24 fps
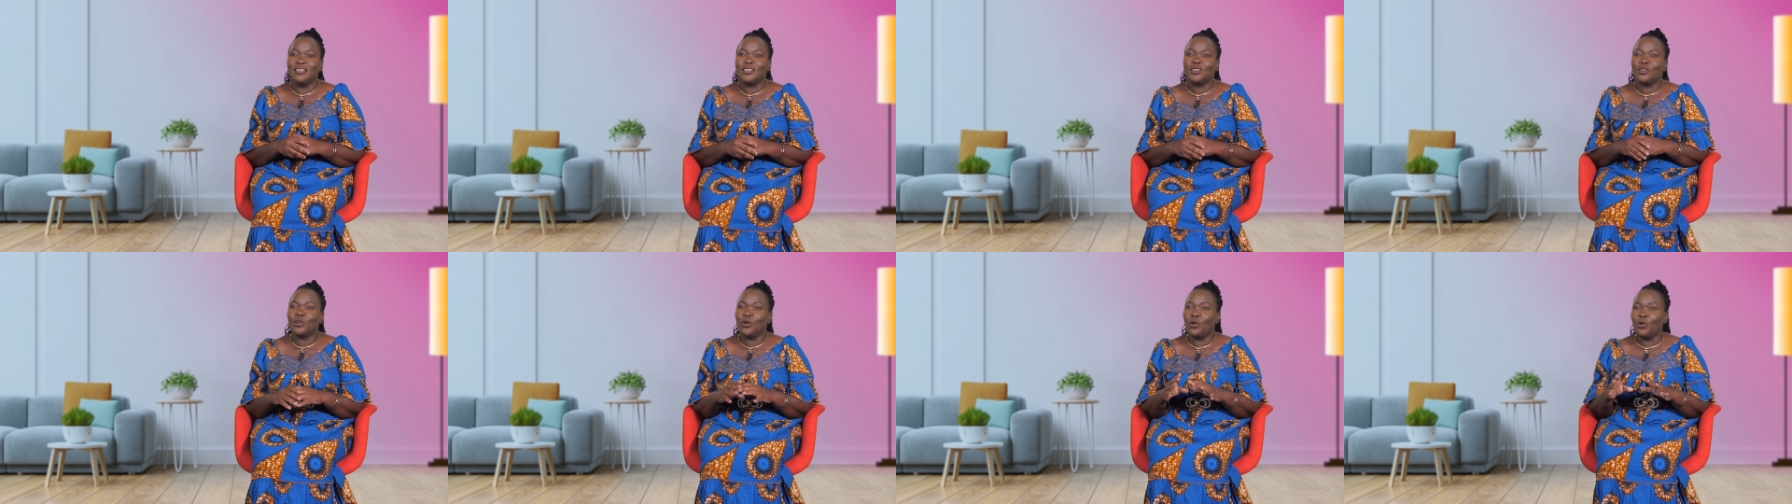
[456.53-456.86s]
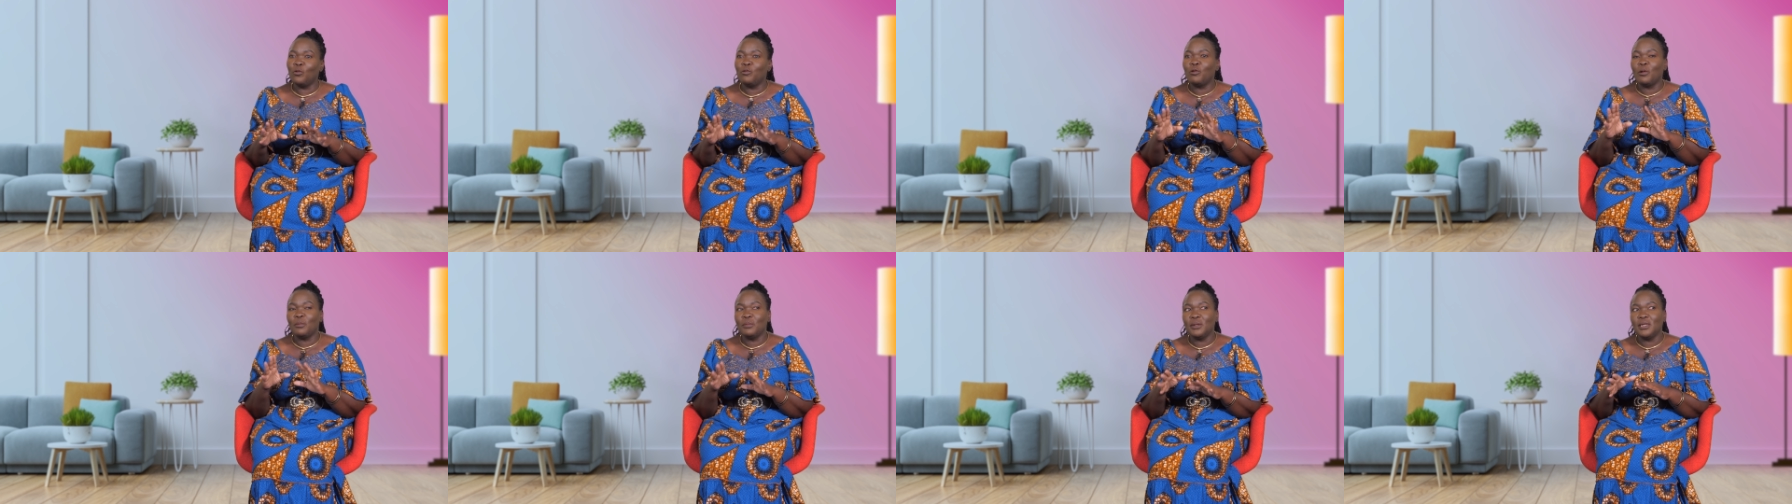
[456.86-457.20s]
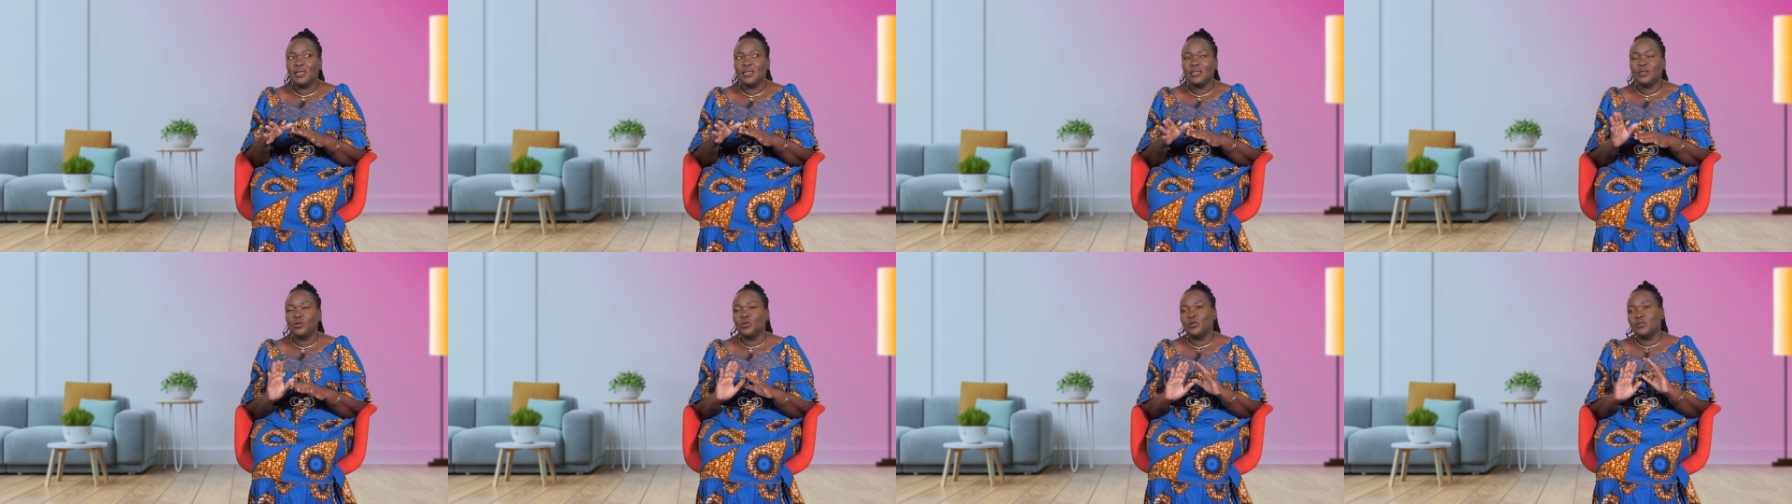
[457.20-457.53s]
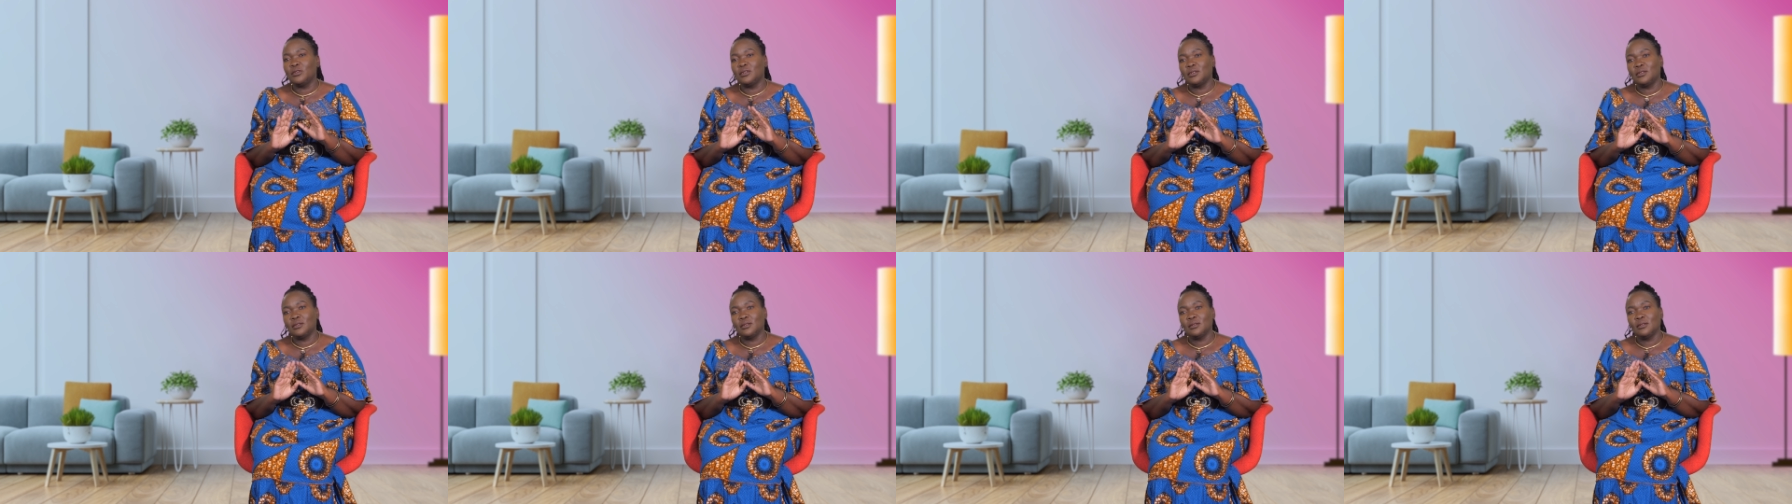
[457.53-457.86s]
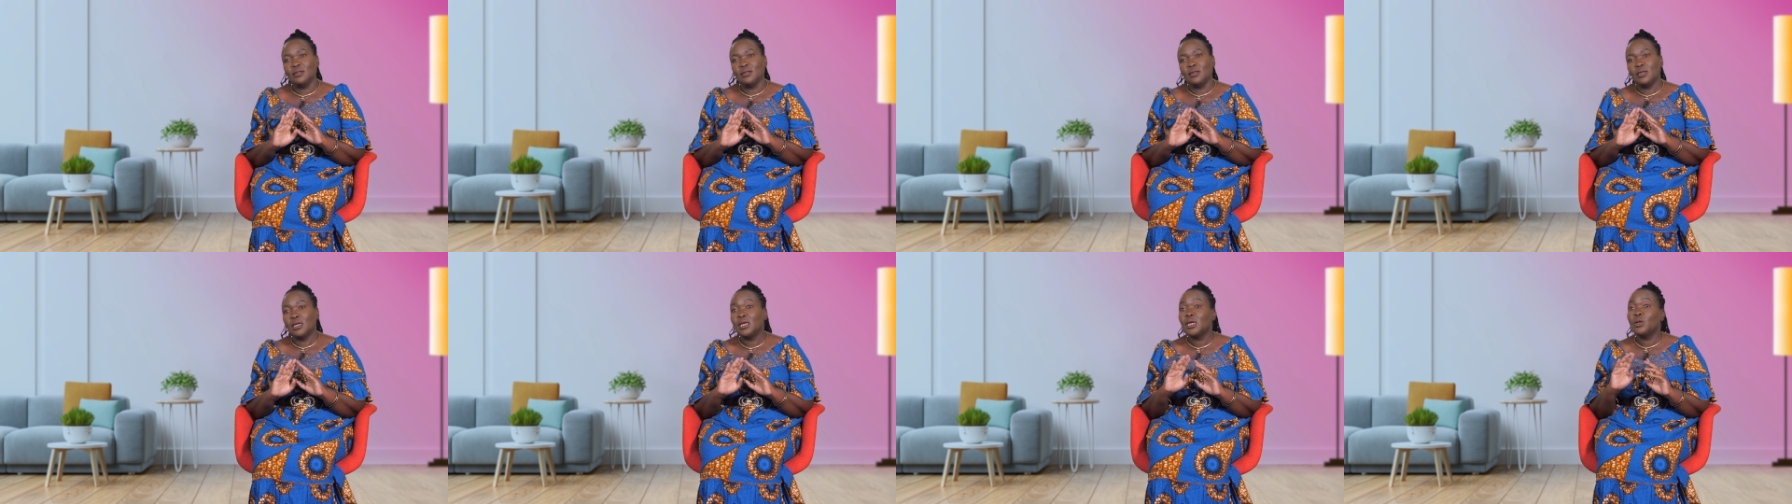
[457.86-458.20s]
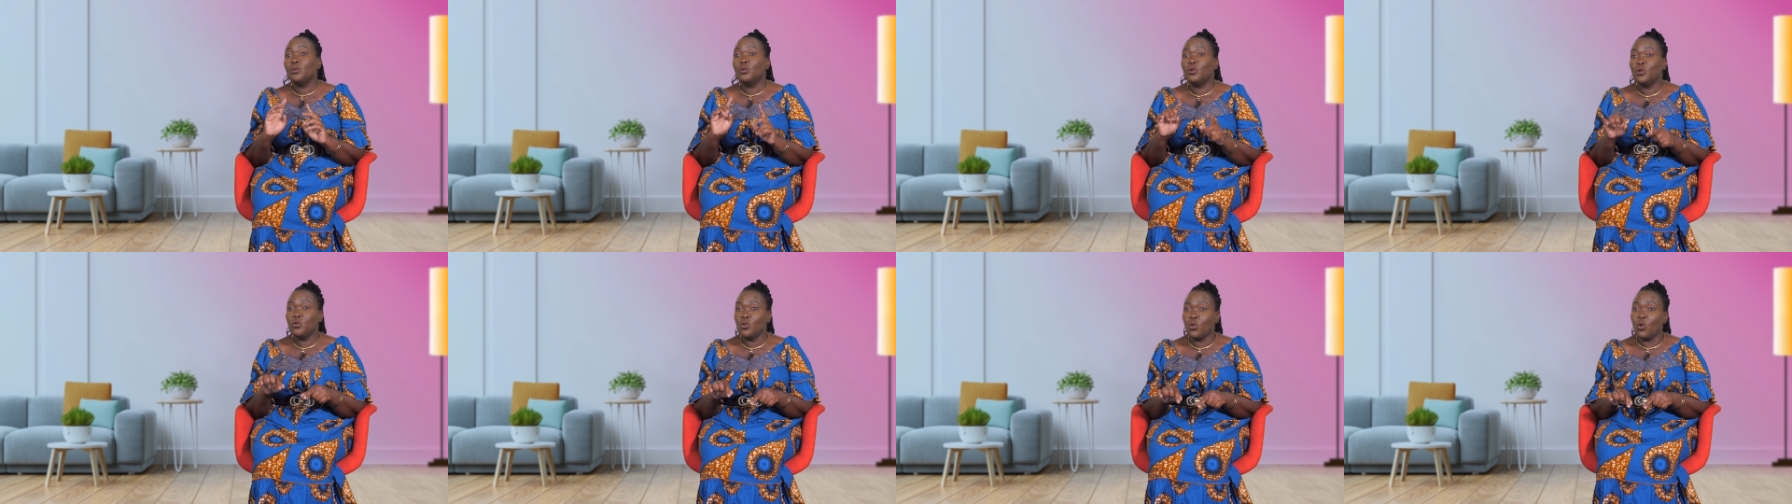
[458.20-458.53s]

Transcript: So for me, it was he would